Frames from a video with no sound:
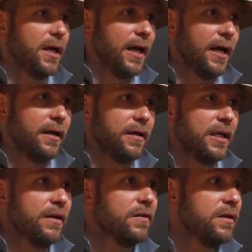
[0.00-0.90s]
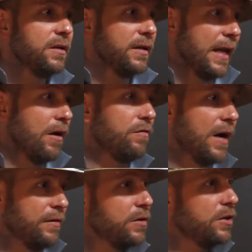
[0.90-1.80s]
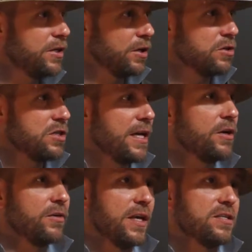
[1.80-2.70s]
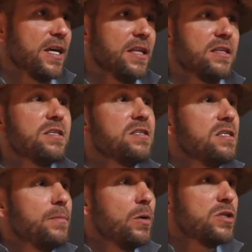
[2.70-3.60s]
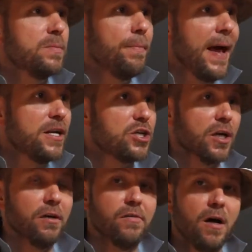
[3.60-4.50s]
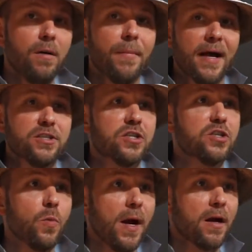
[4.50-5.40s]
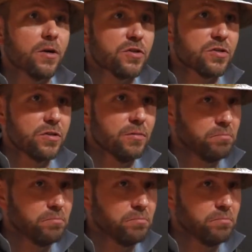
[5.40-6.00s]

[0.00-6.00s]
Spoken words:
And even now, 500 years later, they say this is the most magic of all magic squares.